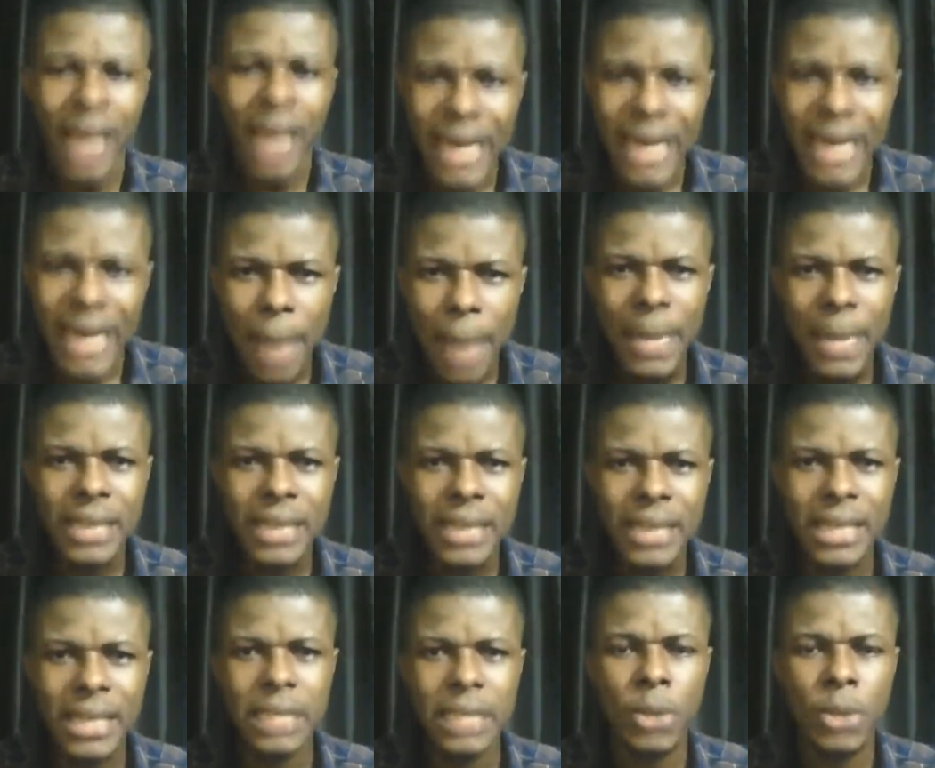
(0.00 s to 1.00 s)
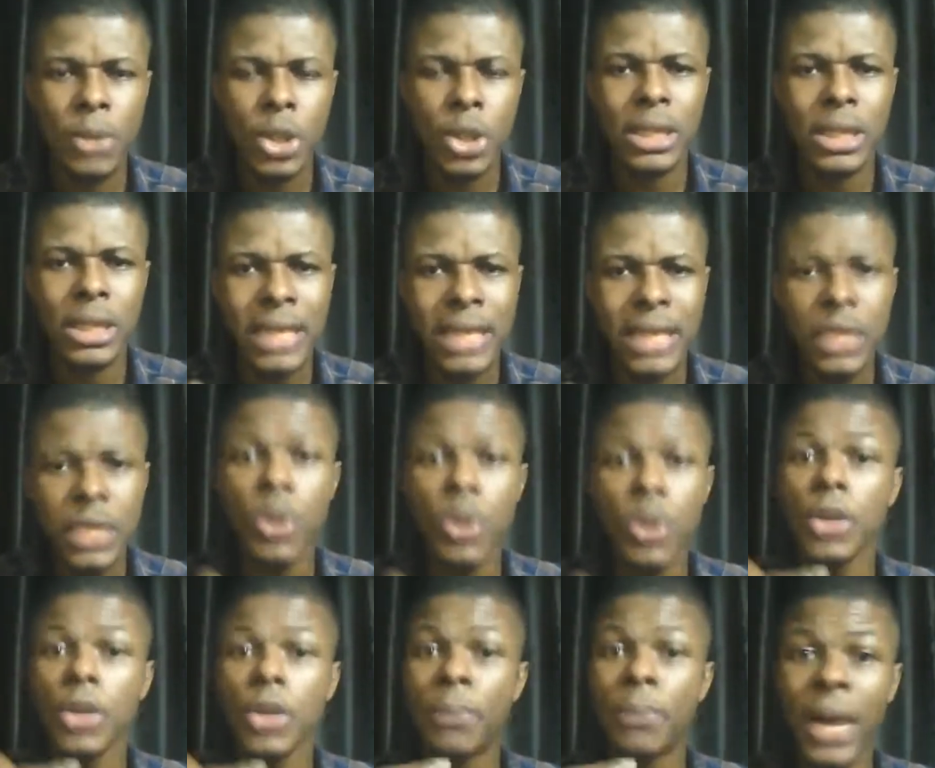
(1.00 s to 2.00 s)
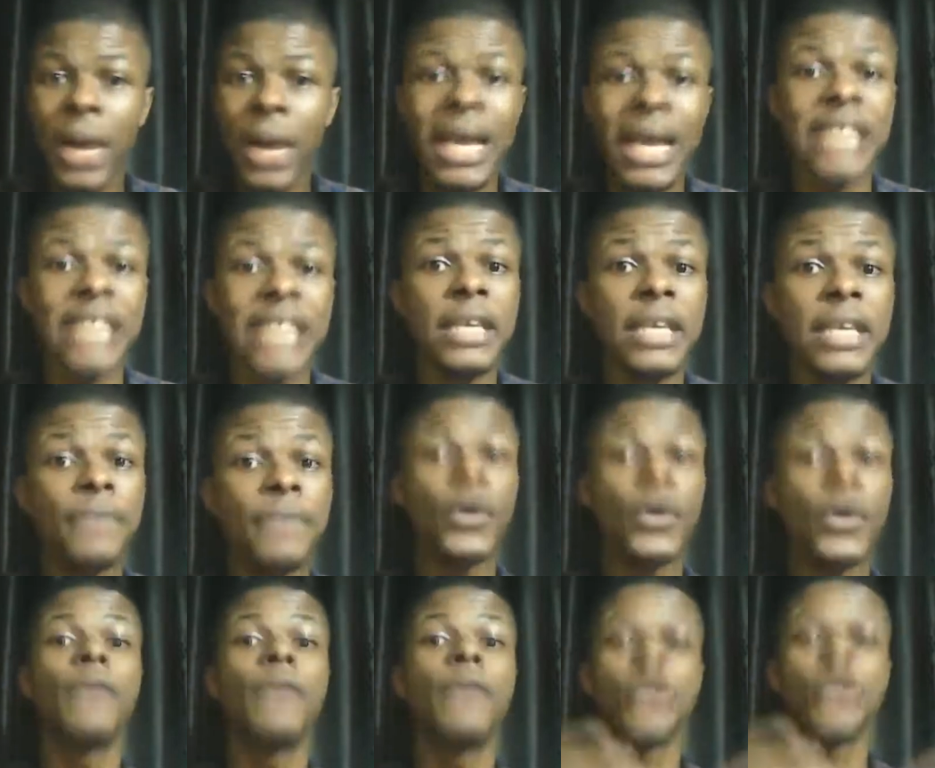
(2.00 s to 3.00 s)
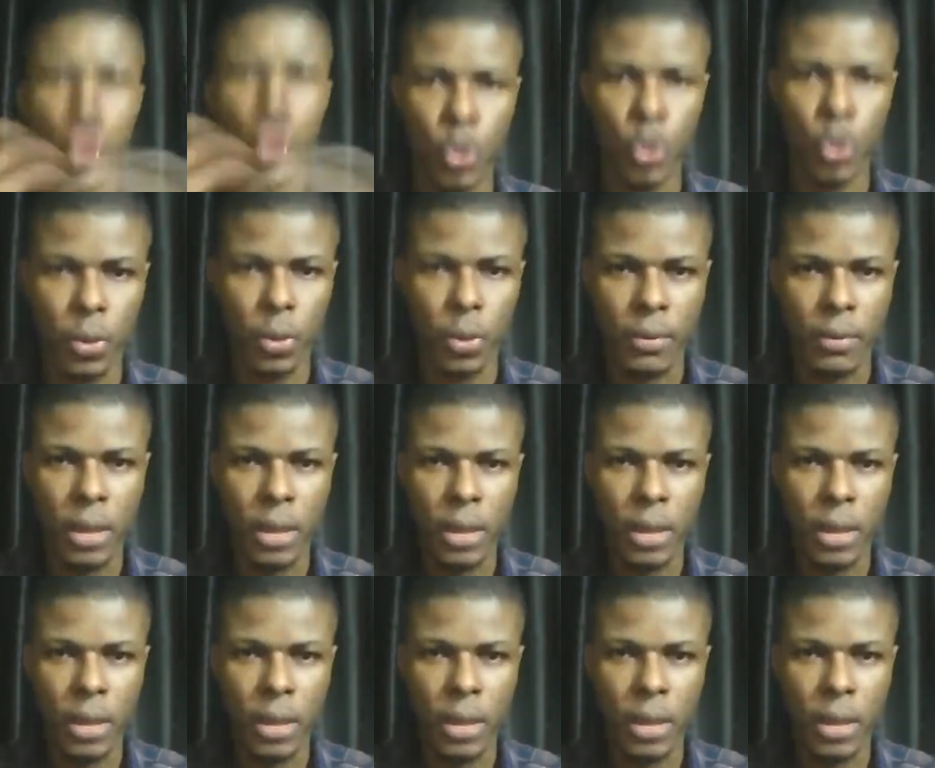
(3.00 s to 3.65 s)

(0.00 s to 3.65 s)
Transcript: And that makes sense because that is what your brain has evolved to do.